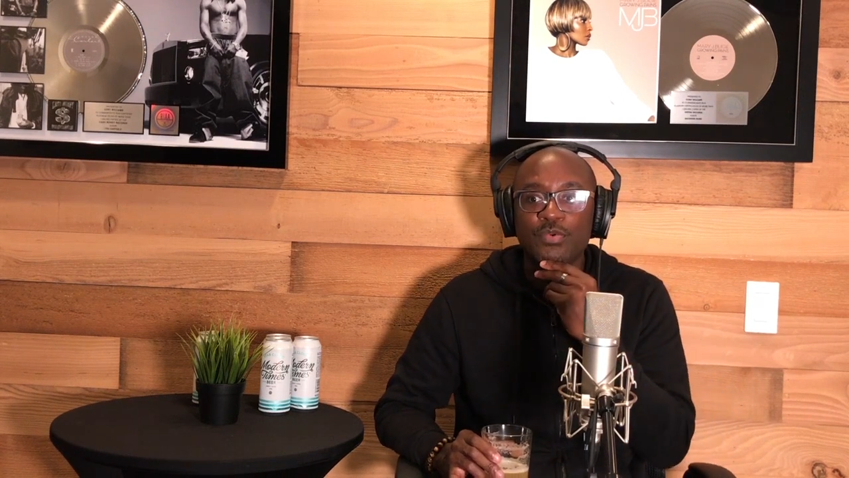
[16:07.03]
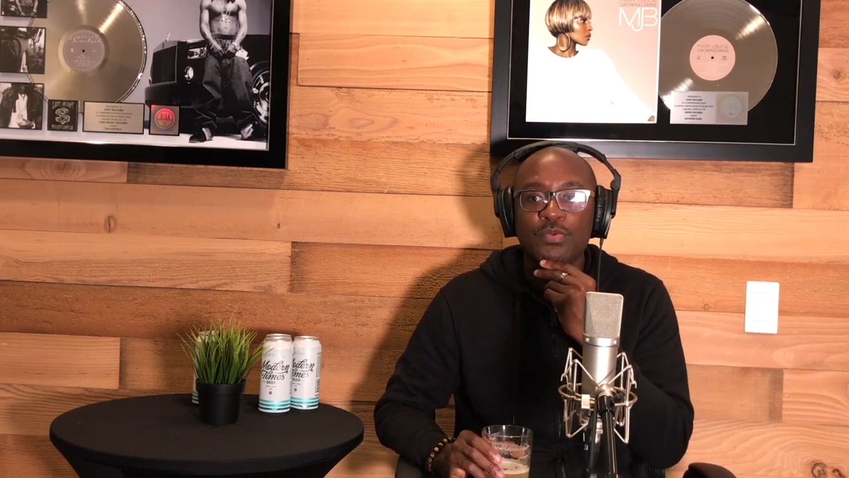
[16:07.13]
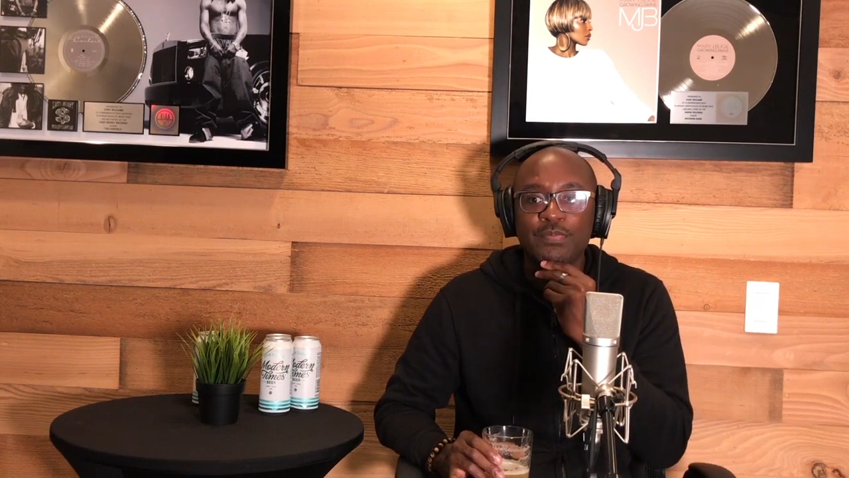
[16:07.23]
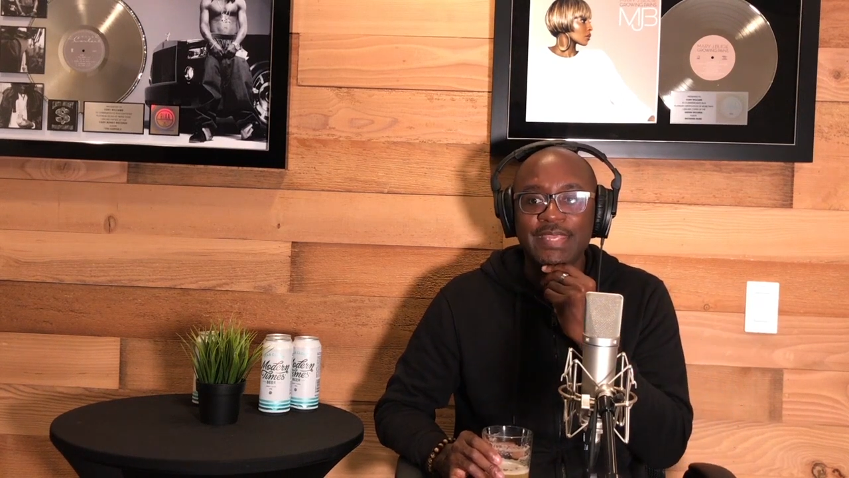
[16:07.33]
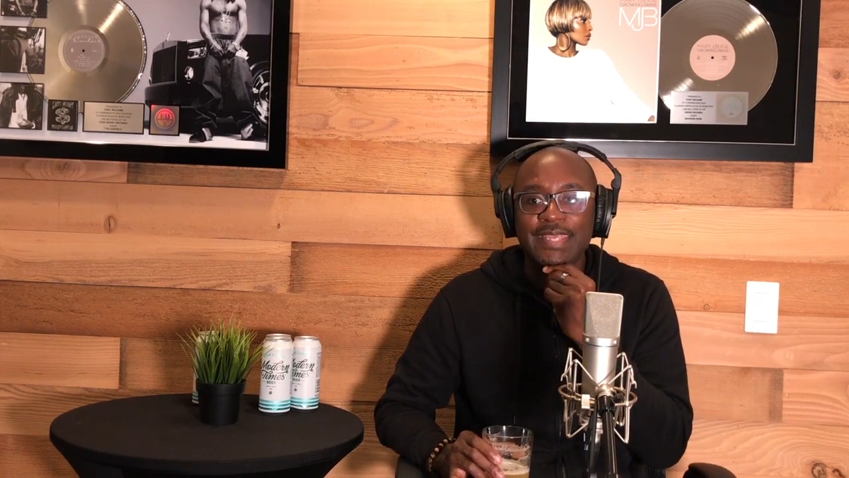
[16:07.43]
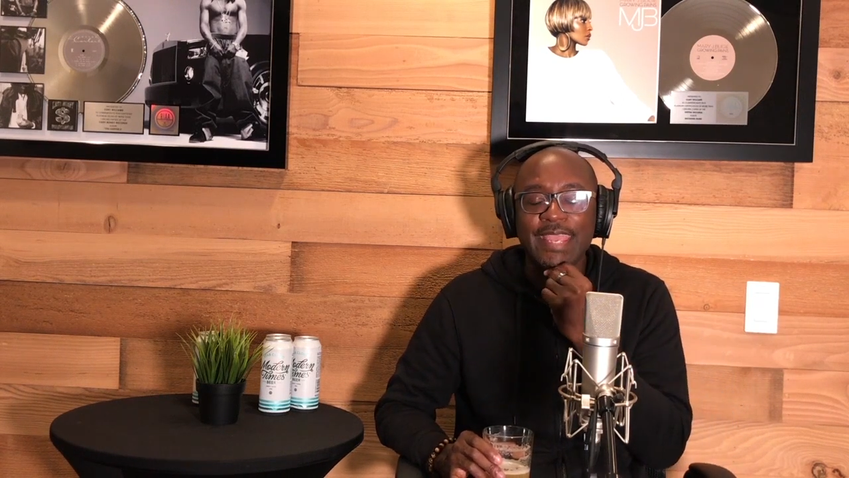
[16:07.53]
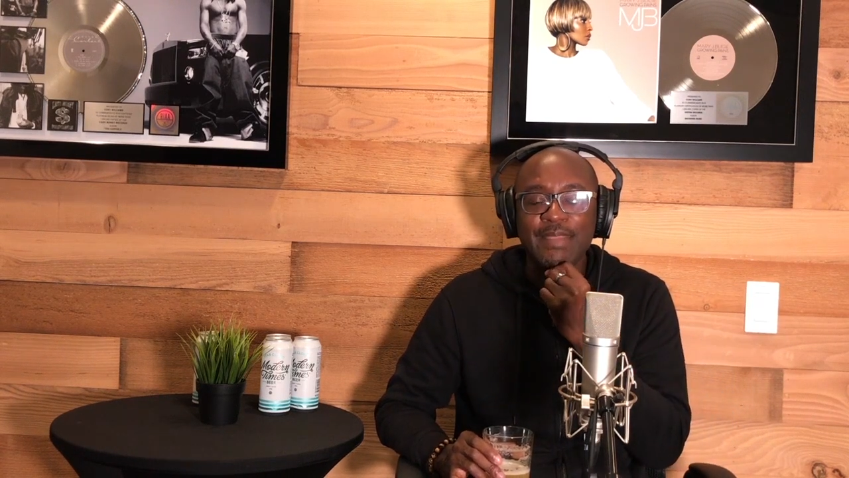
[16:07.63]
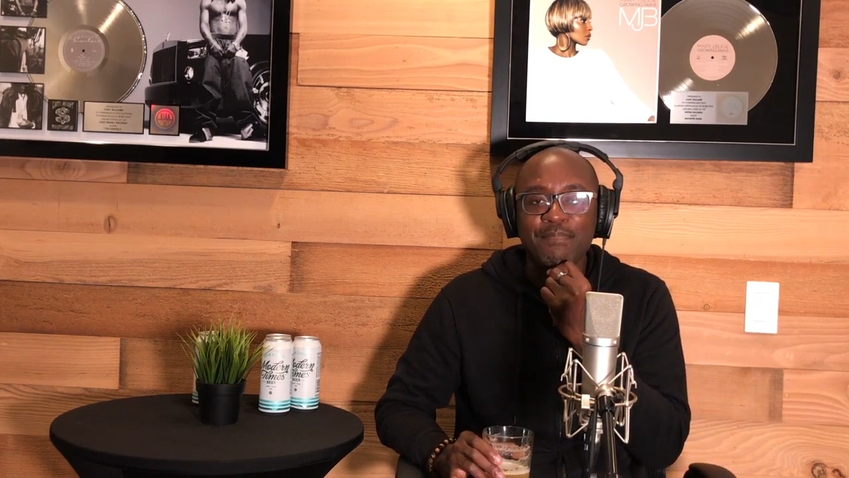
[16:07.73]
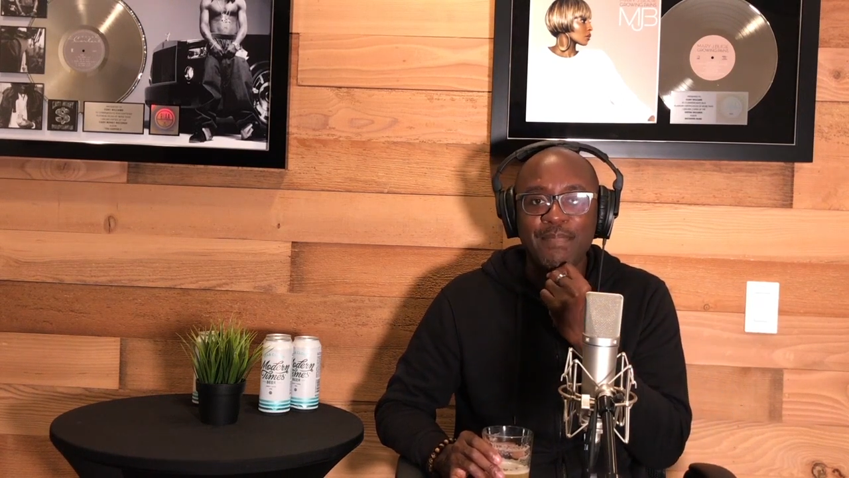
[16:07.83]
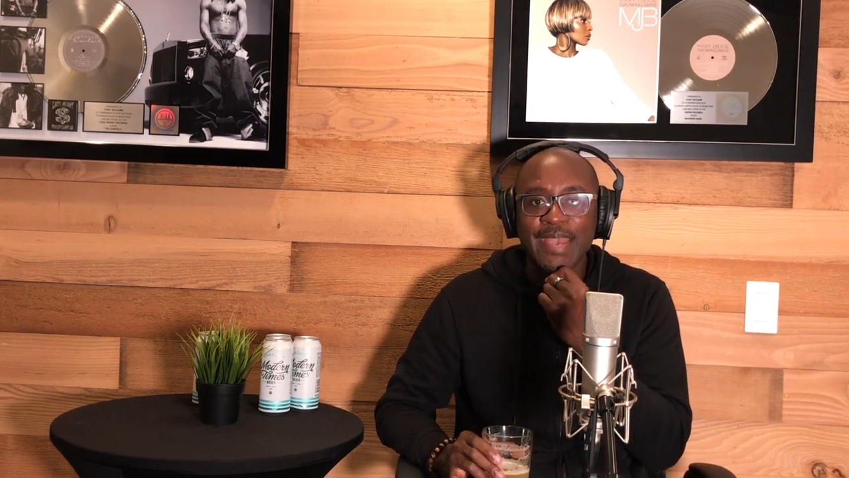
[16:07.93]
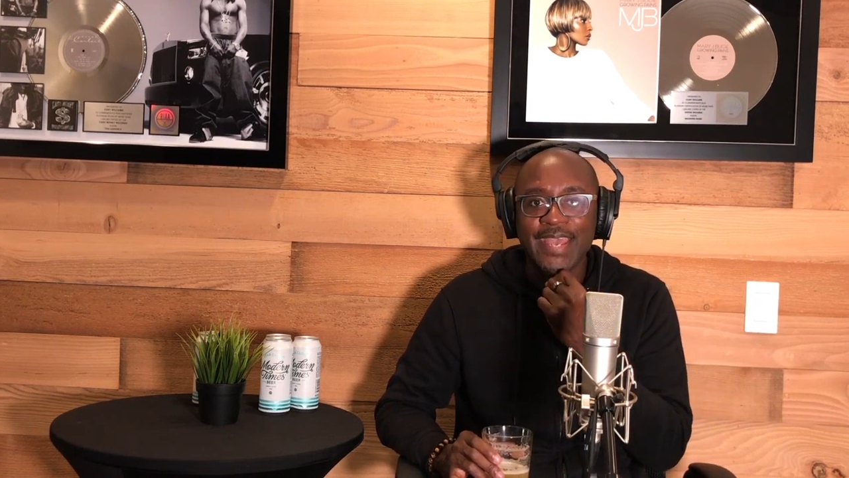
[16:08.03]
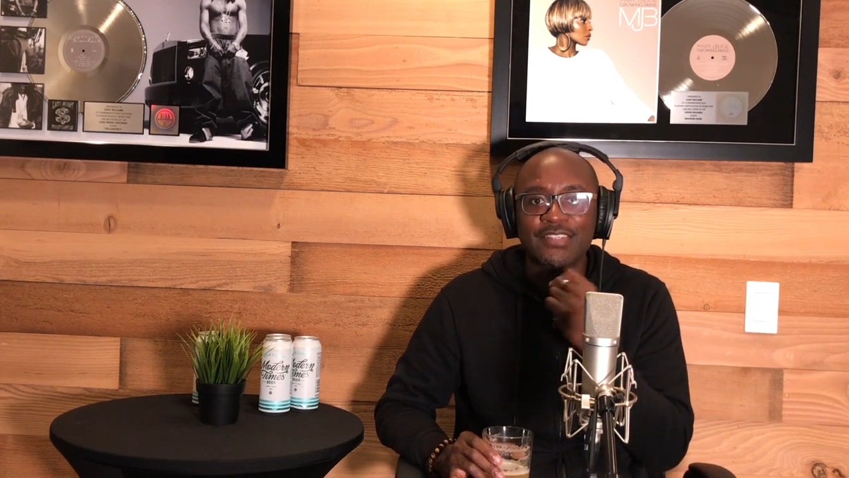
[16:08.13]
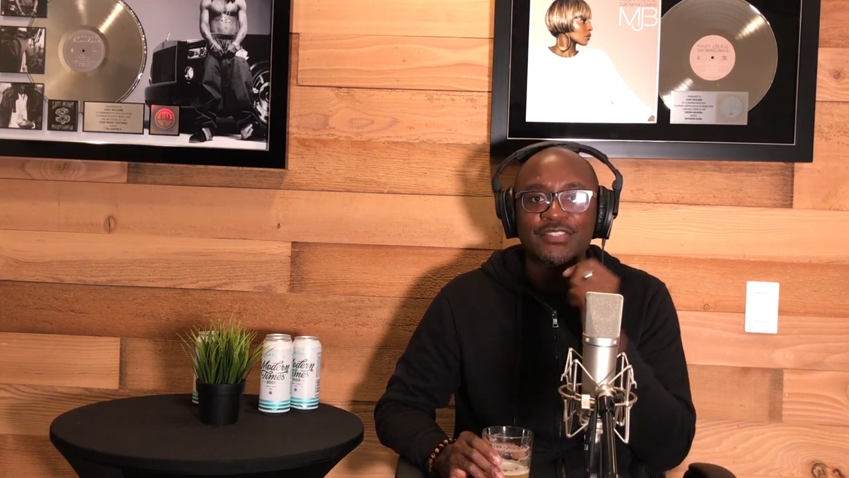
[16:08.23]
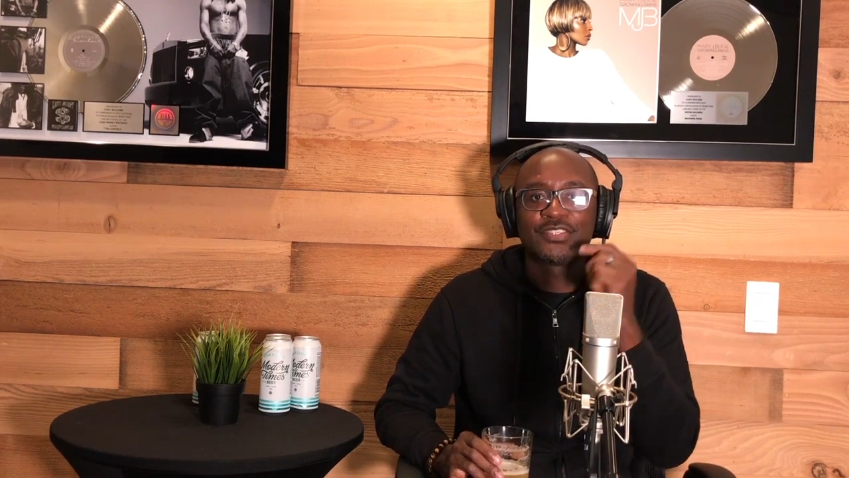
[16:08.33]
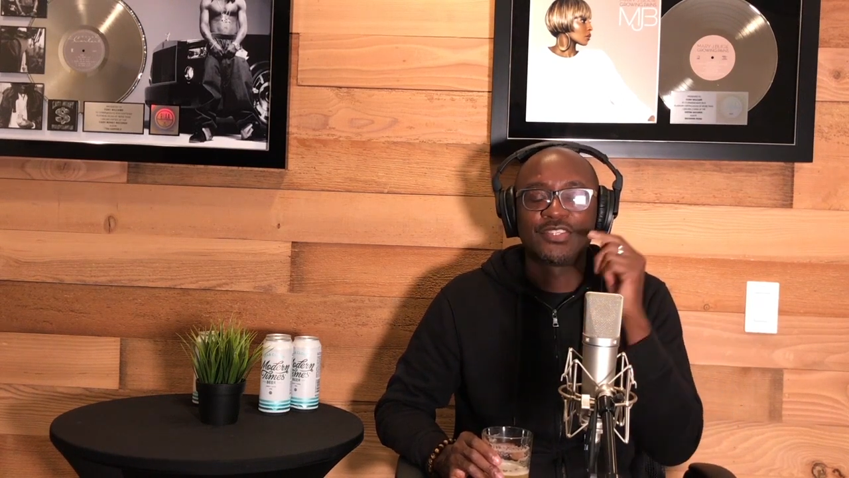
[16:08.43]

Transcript: will be a mass